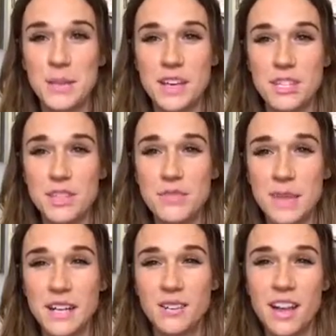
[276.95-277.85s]
because you've
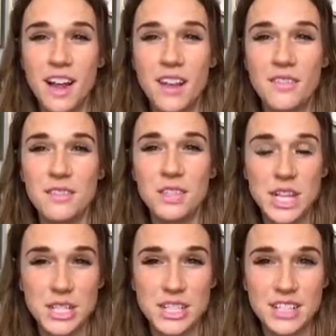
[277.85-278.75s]
made a lot of
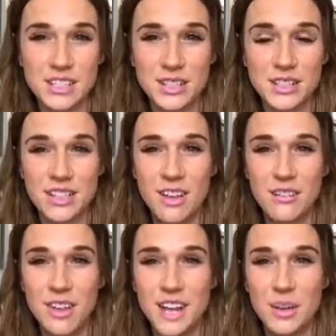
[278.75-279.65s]
changes yourself,
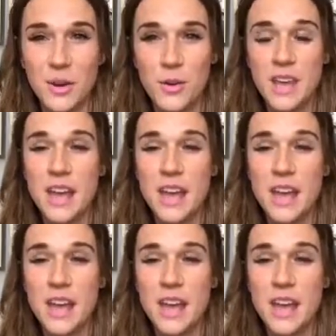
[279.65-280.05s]
I know.